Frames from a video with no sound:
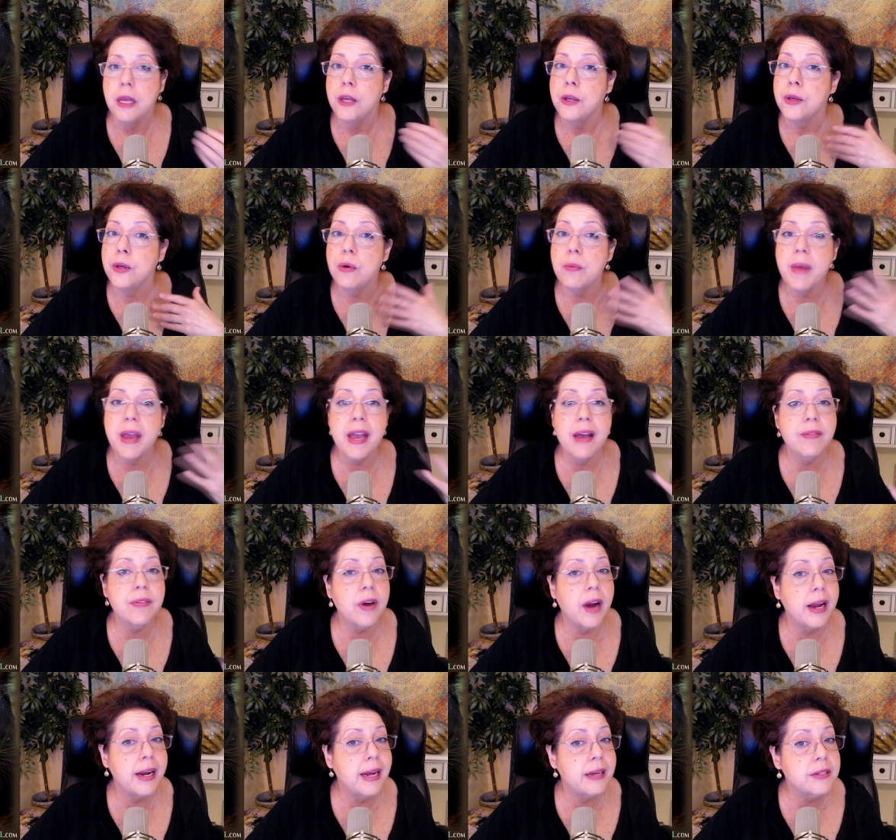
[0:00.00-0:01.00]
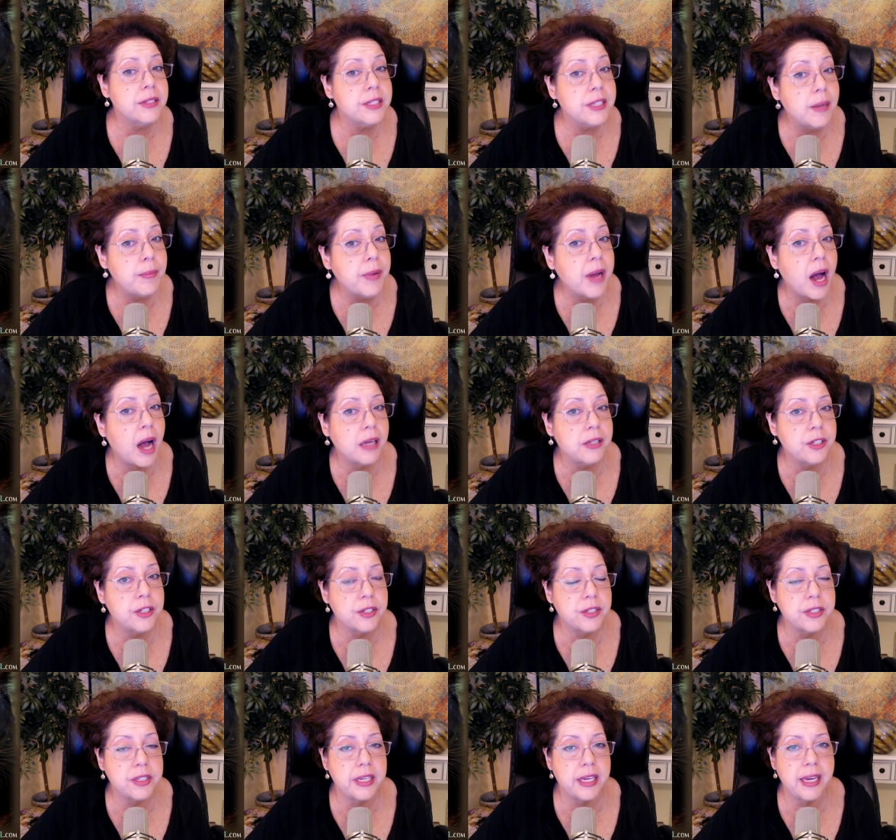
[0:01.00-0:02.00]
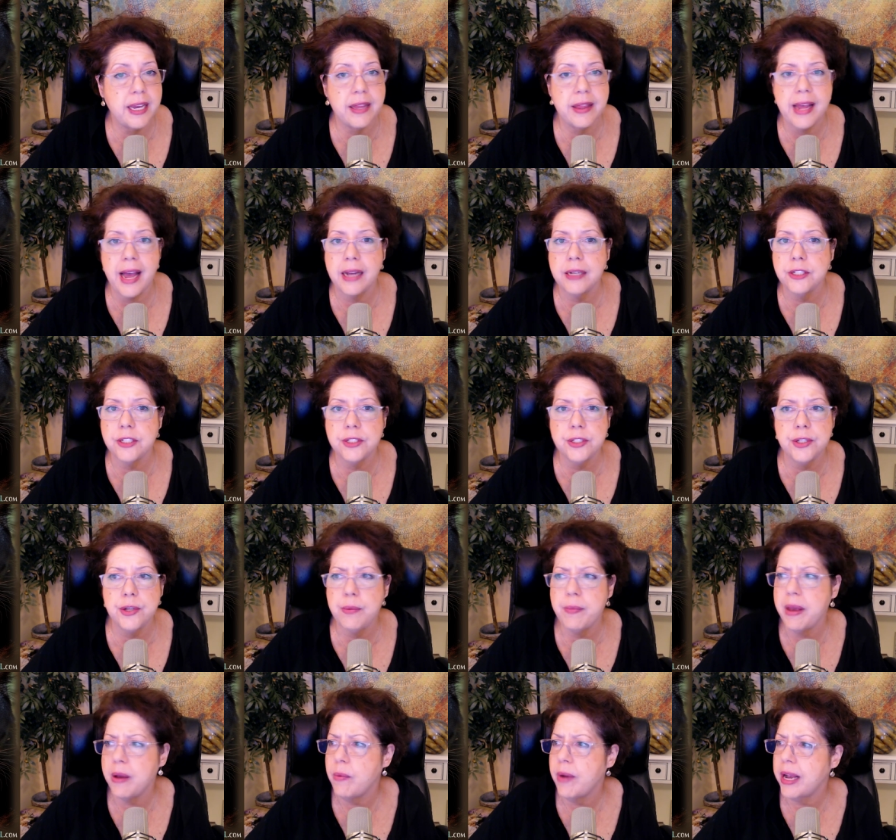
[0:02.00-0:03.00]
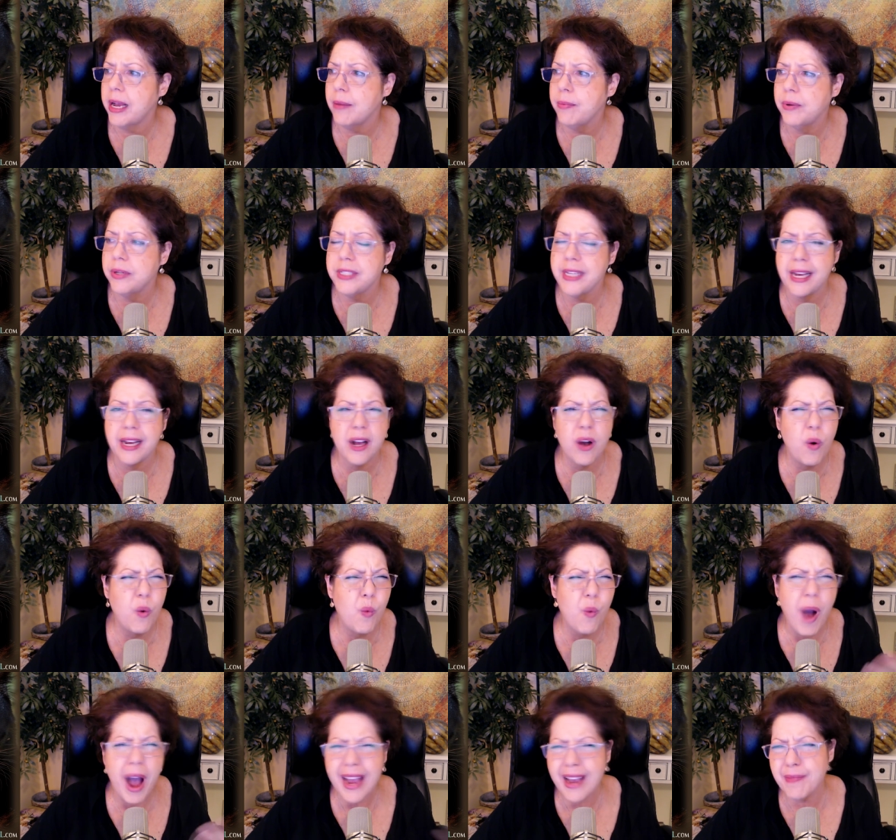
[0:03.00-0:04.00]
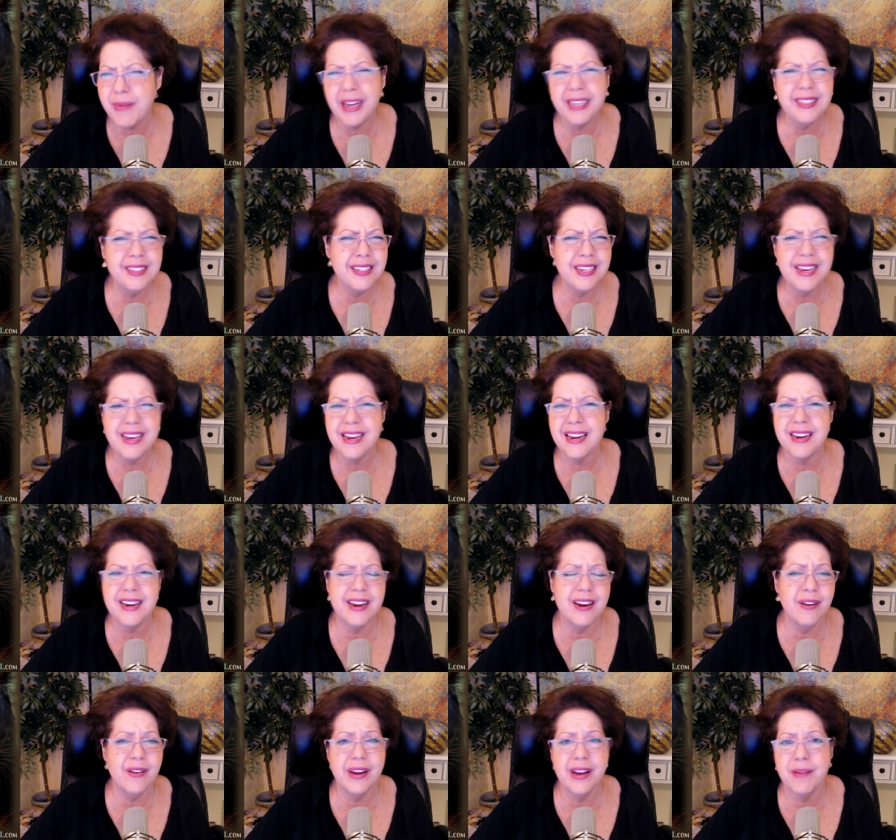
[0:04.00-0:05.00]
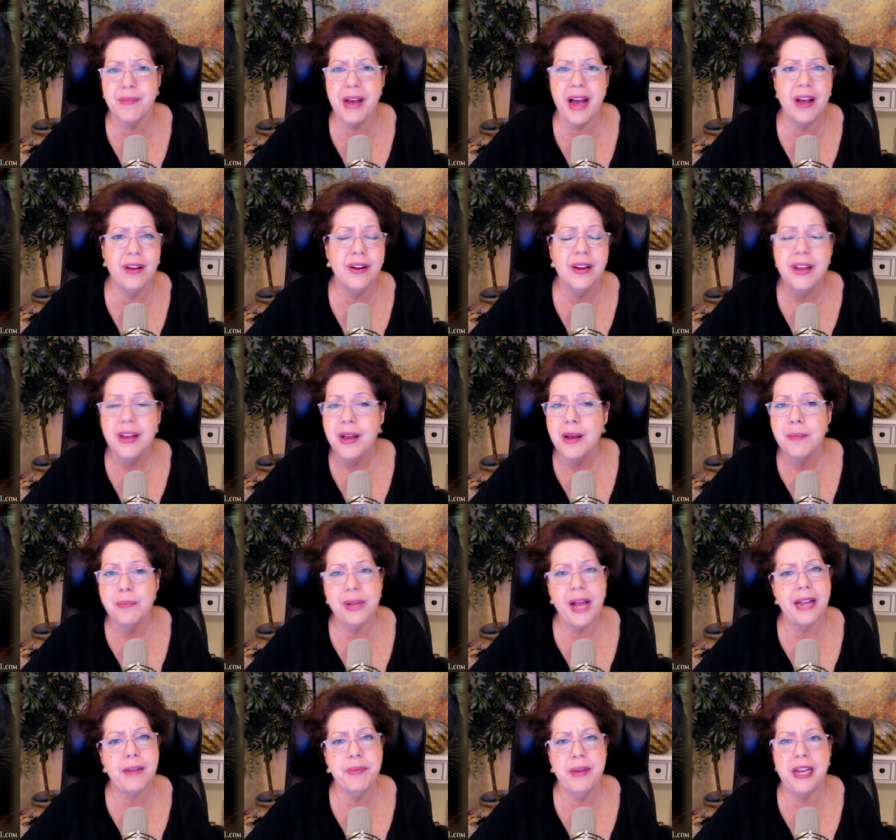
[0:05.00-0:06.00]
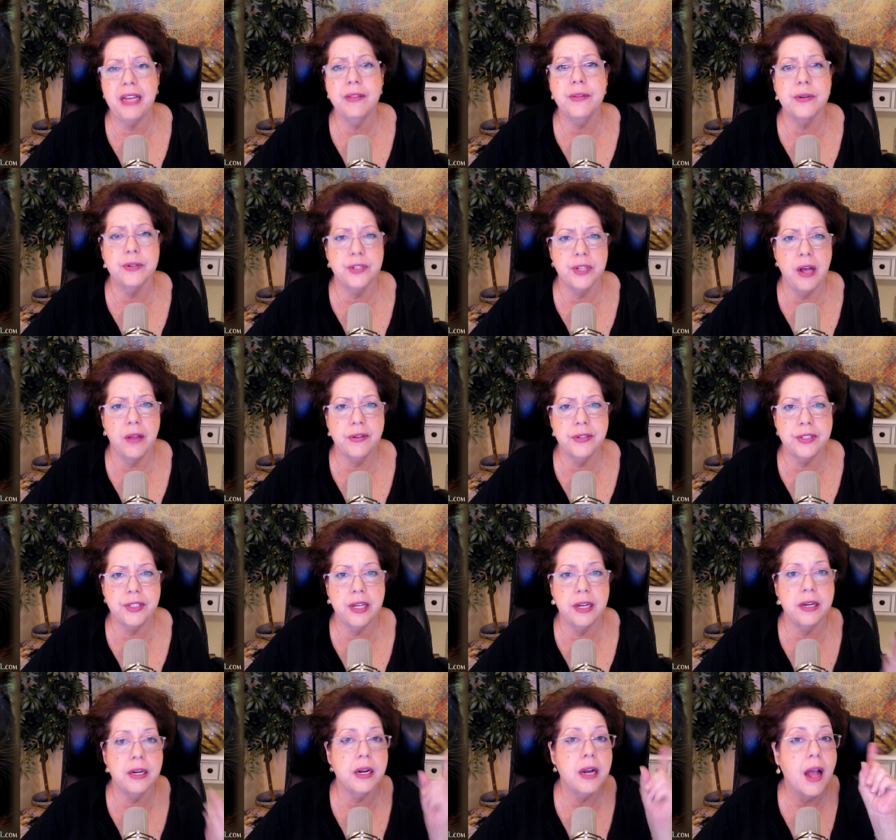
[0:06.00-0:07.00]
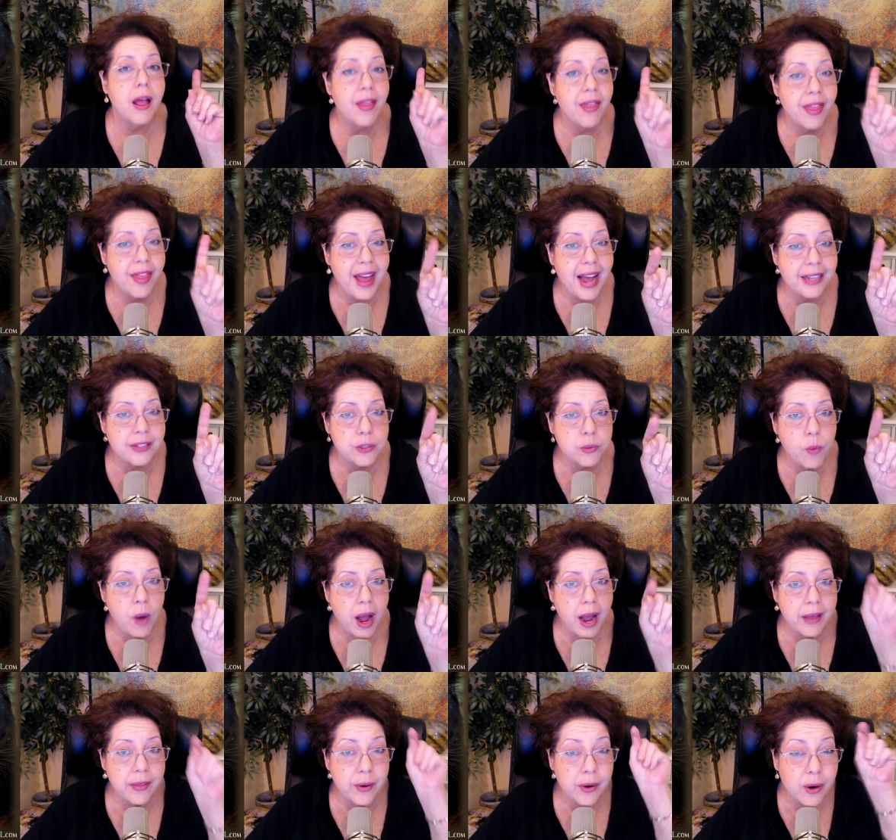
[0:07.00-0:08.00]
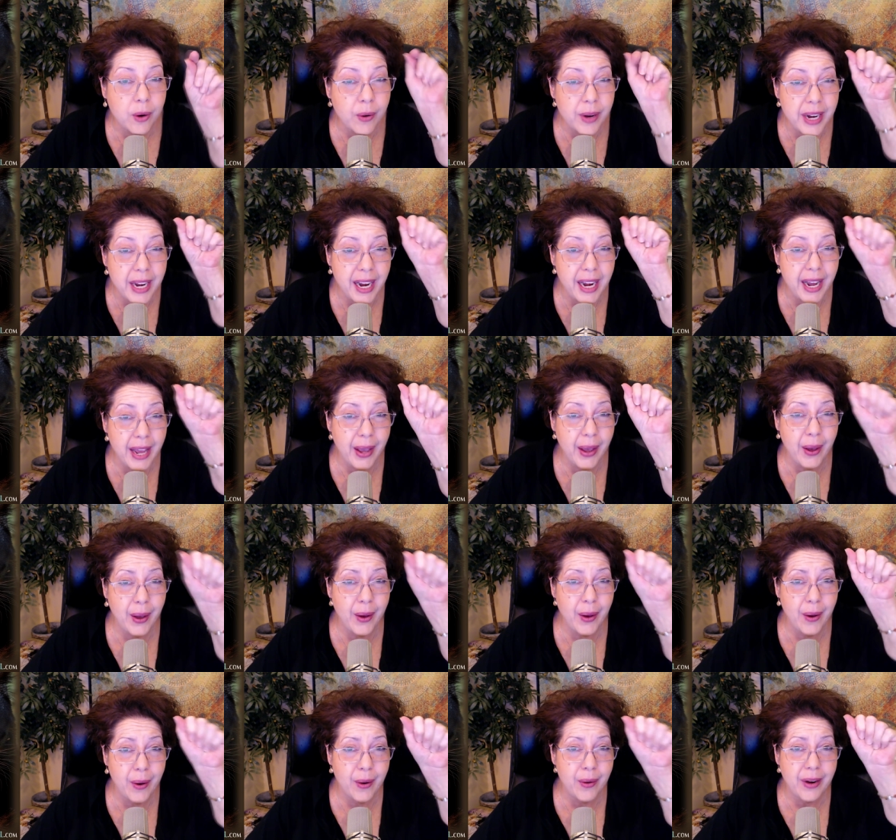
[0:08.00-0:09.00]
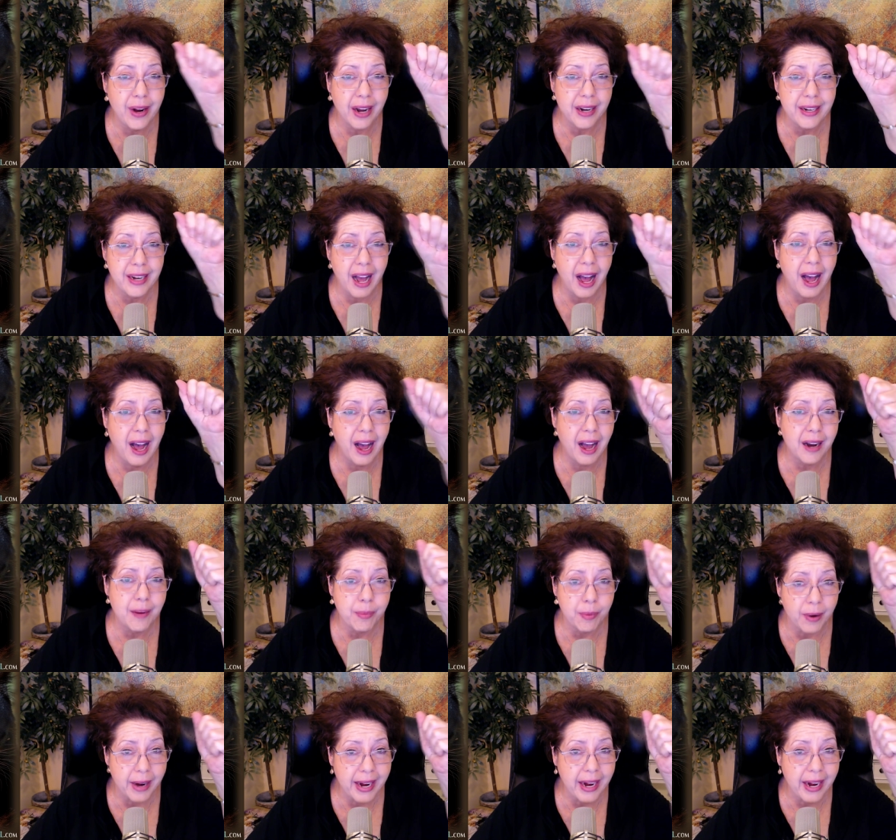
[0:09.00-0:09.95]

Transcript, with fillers: You may have cried out subconsciously, and that just, you may wake up one day and go, why am I seeing and hearing about Black Panthers all of a sudden? That's why they're going, hello, knock, knock, rah,